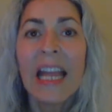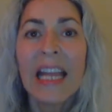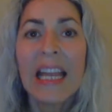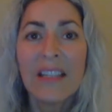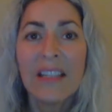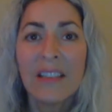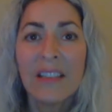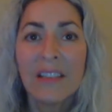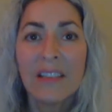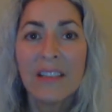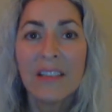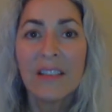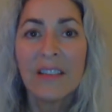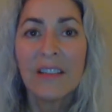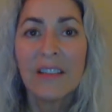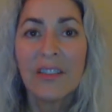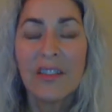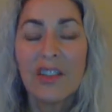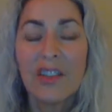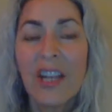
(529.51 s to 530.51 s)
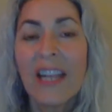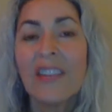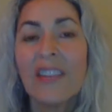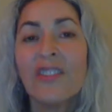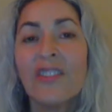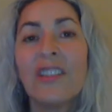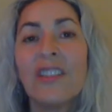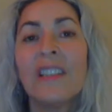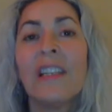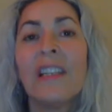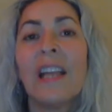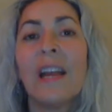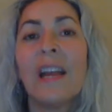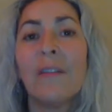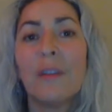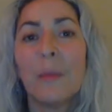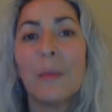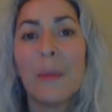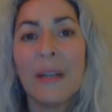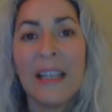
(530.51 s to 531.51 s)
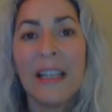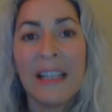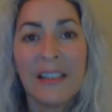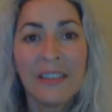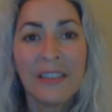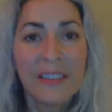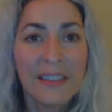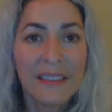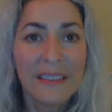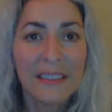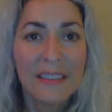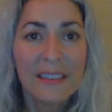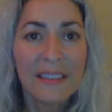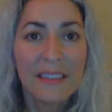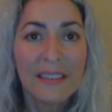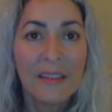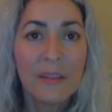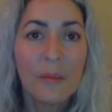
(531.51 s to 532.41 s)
is changing everybody else's